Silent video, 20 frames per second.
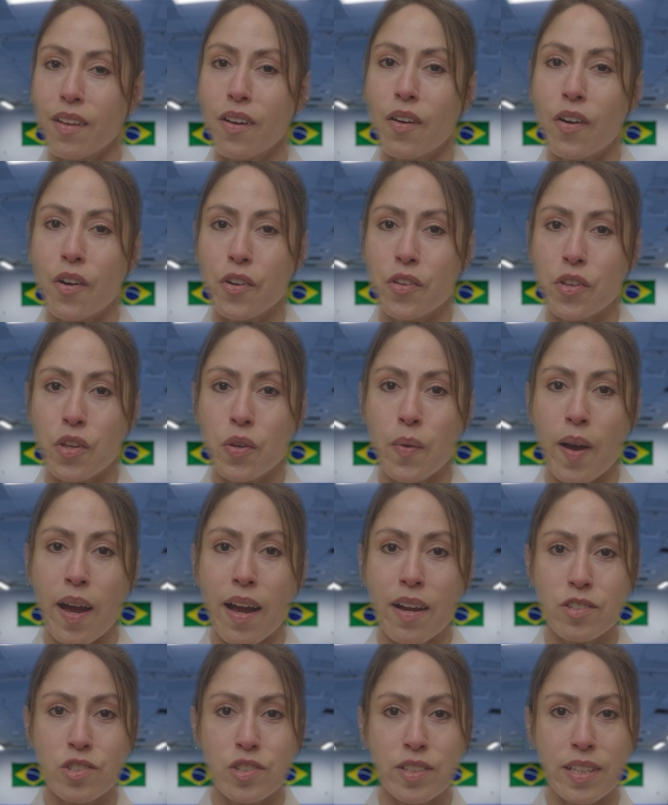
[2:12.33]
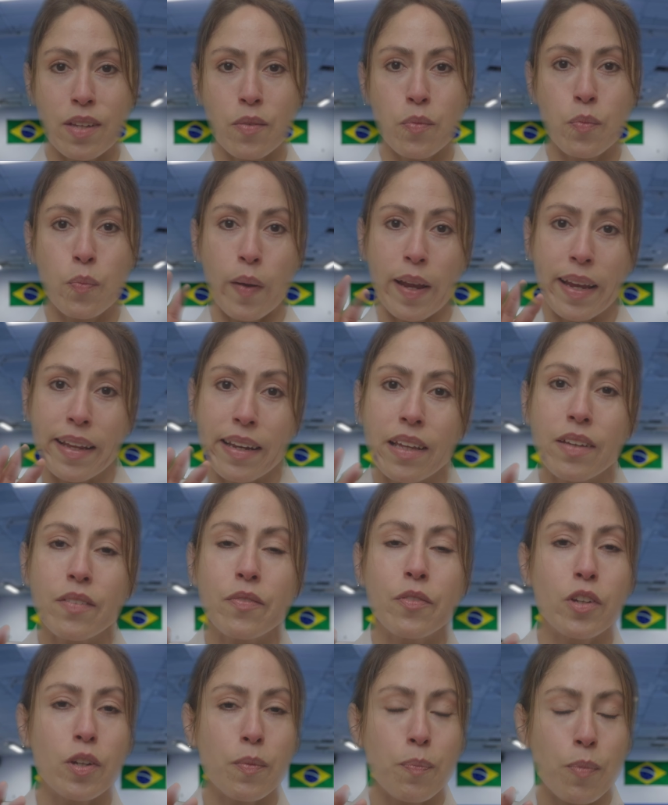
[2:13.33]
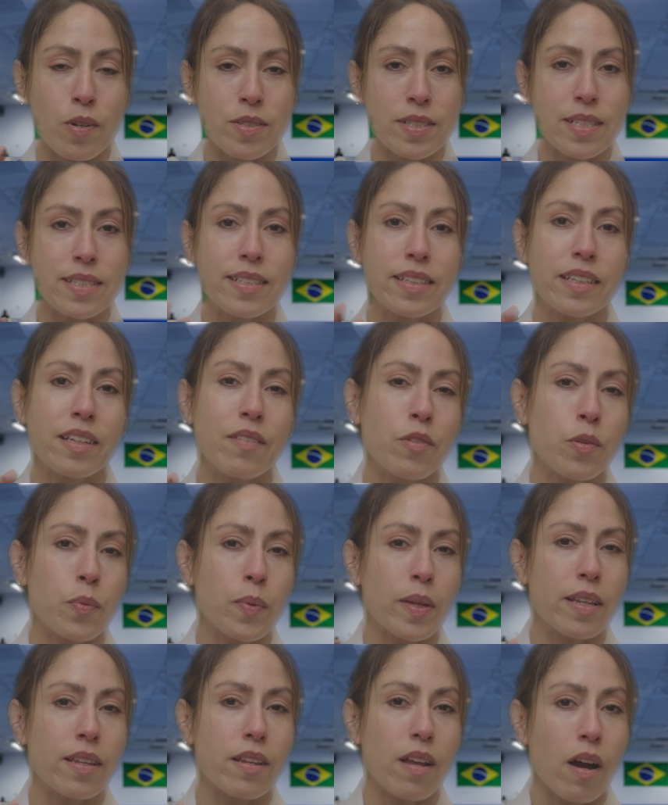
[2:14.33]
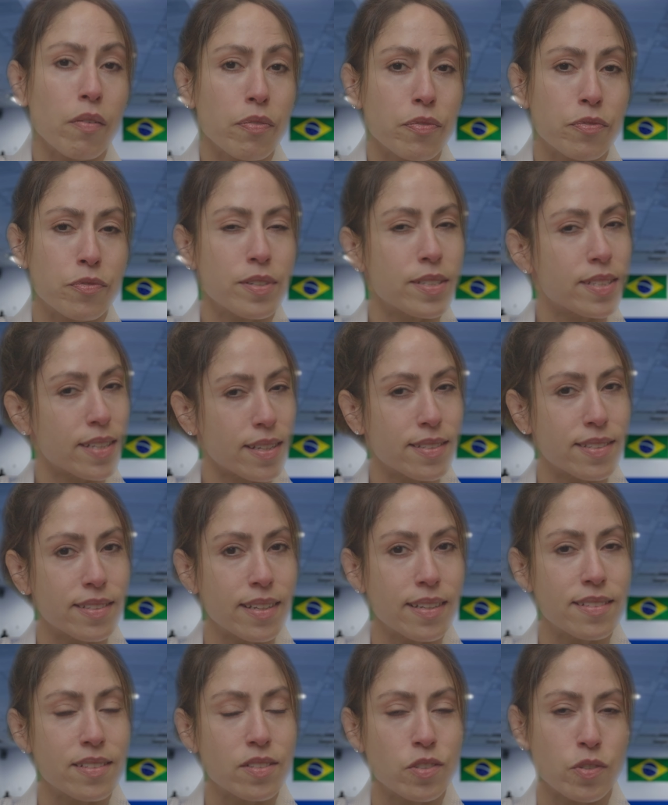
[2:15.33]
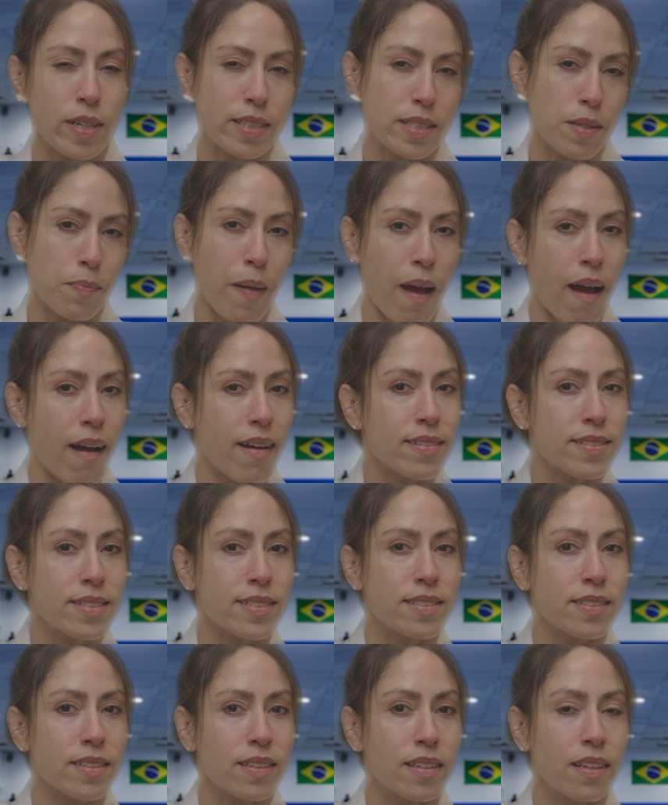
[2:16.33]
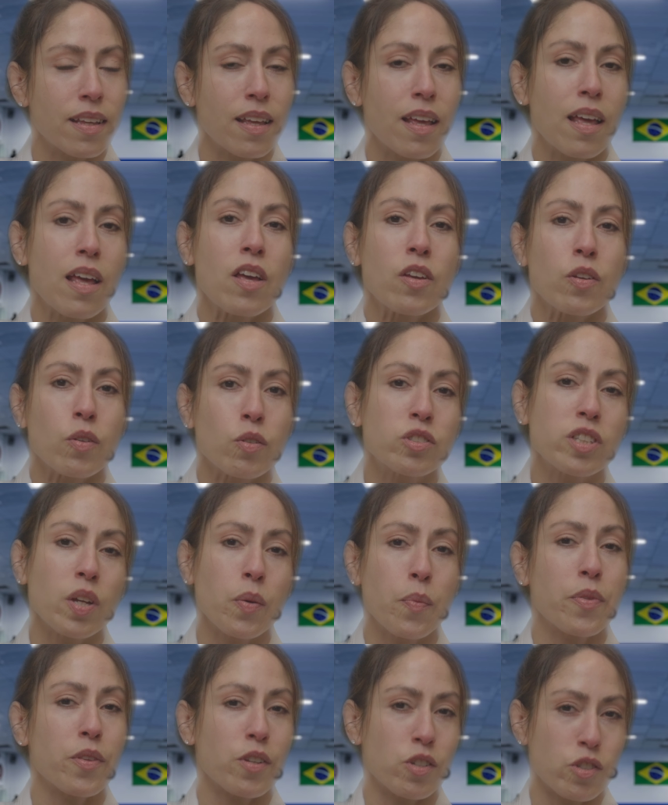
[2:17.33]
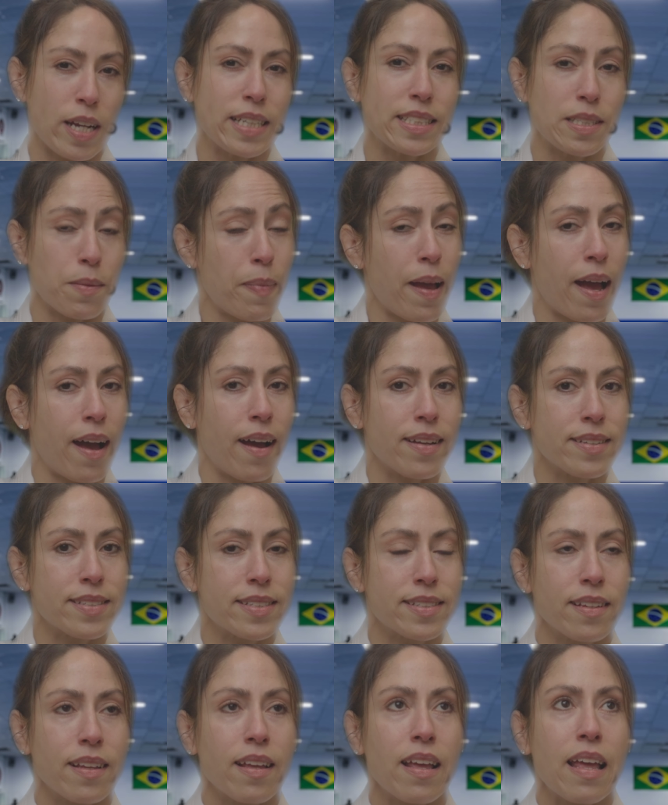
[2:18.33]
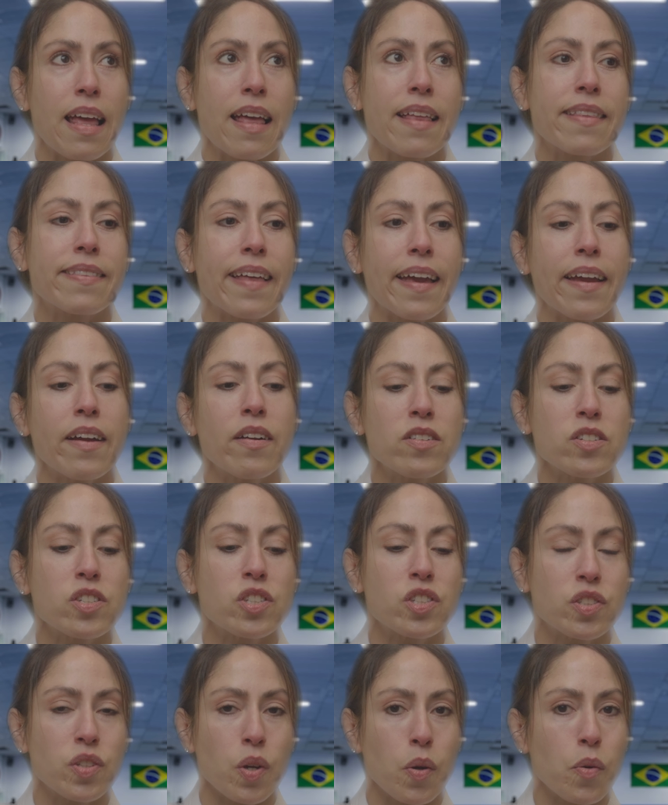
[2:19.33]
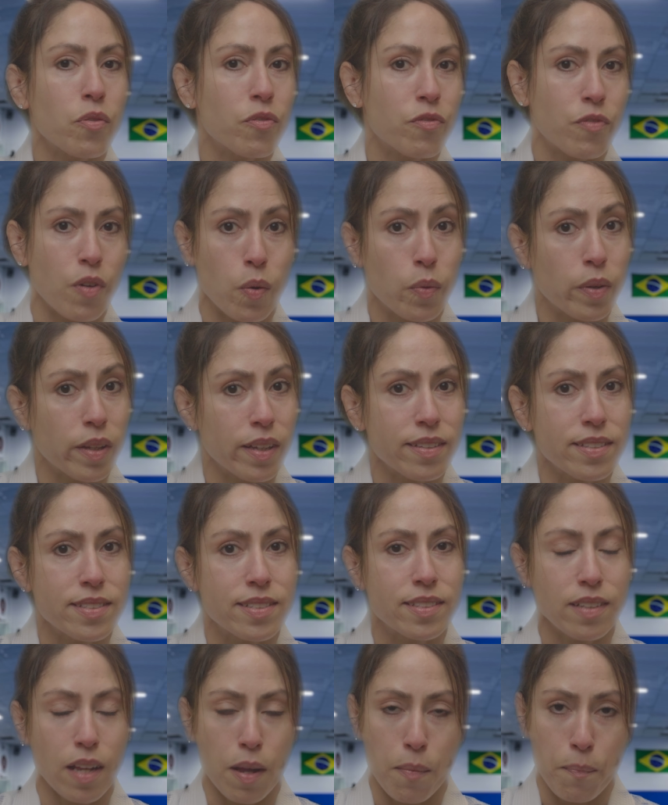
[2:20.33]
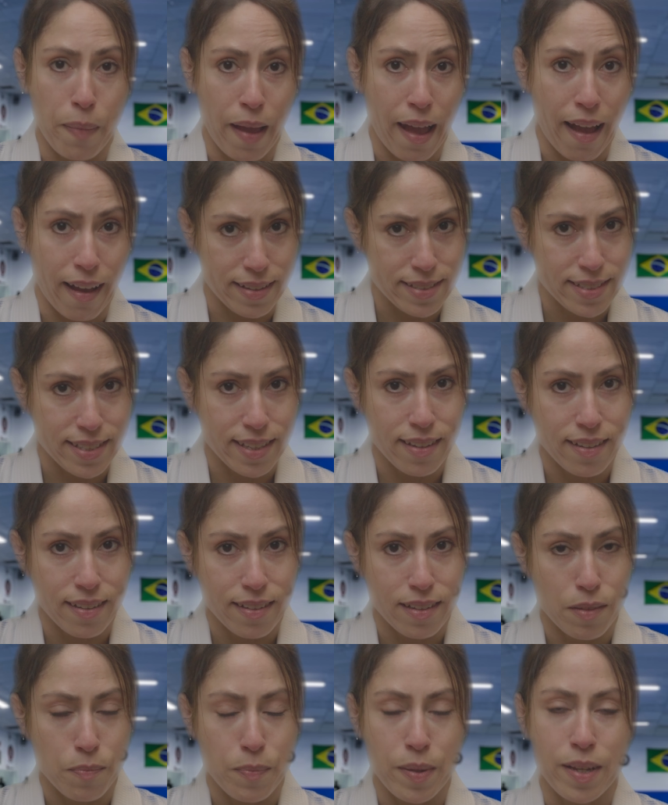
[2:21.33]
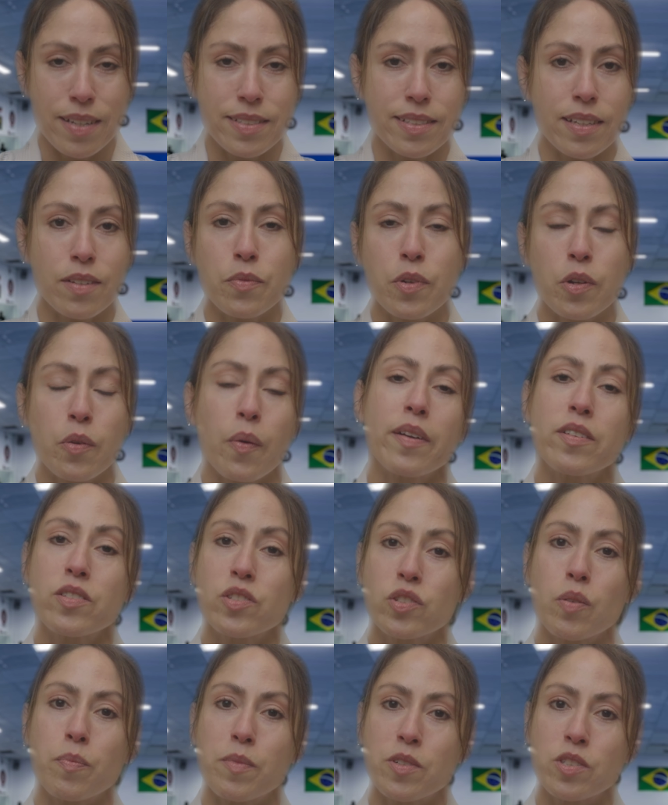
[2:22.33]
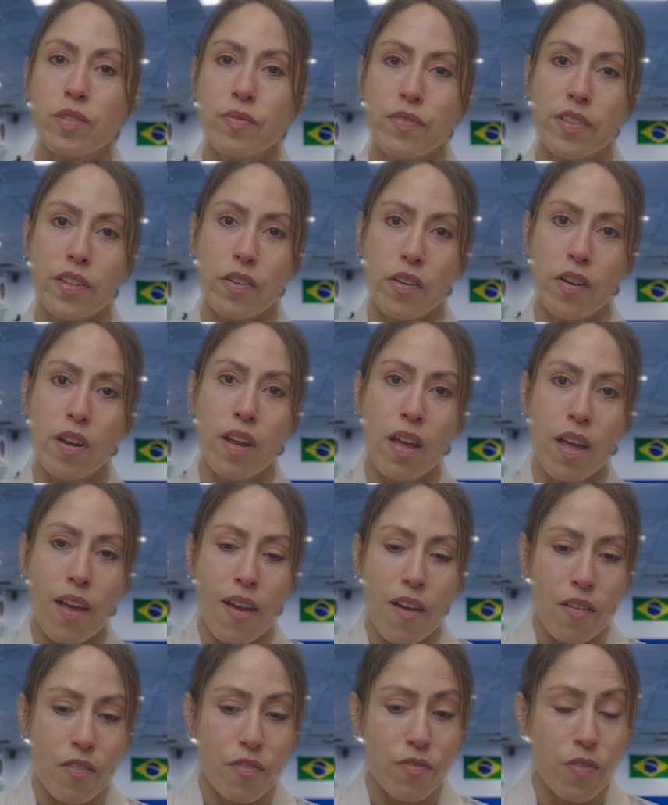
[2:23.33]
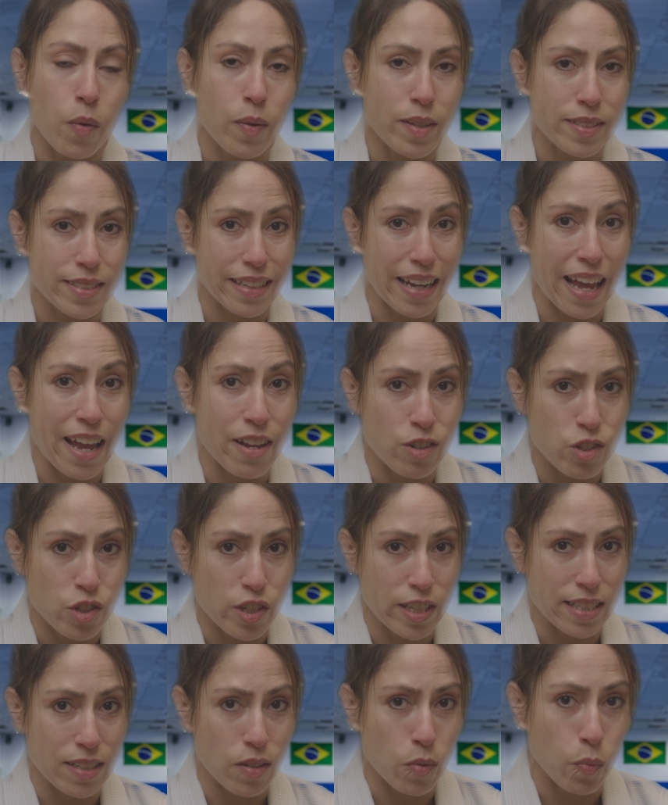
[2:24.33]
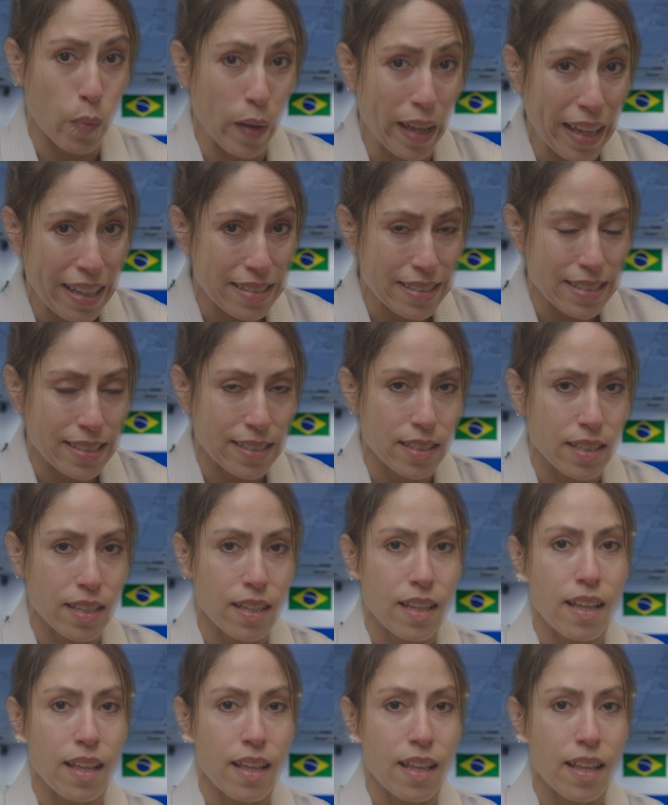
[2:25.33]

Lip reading: Are you actually waiting for your person to give you enough resistance trying to pass? Usually when they're trying to pass, they are so focused on passing because it requires so much of their focus and energy and weight